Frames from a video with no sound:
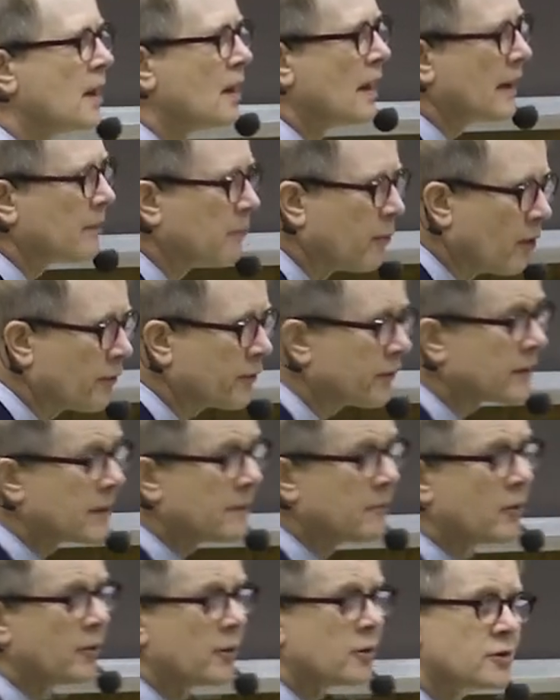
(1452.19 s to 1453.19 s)
And both of
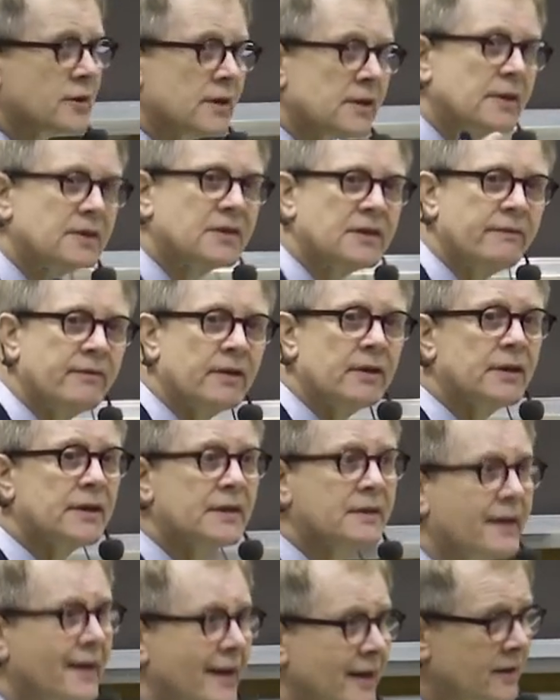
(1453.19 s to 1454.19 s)
them emerged in the 17th
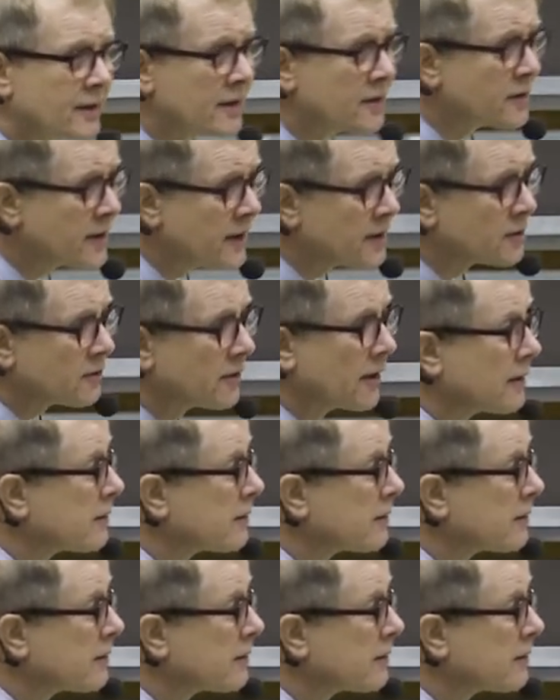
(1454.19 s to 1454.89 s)
and 18th century, a